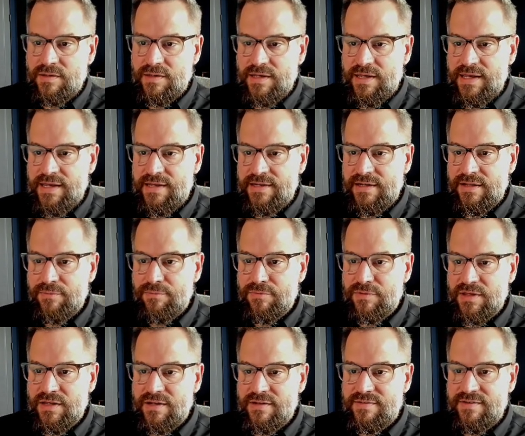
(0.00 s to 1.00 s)
And I'm
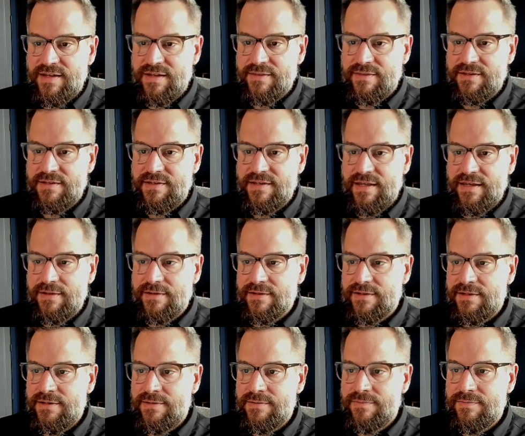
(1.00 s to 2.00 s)
going to take the
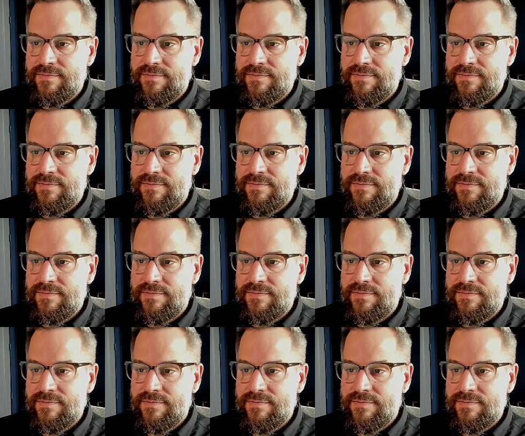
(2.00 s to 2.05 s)
daily,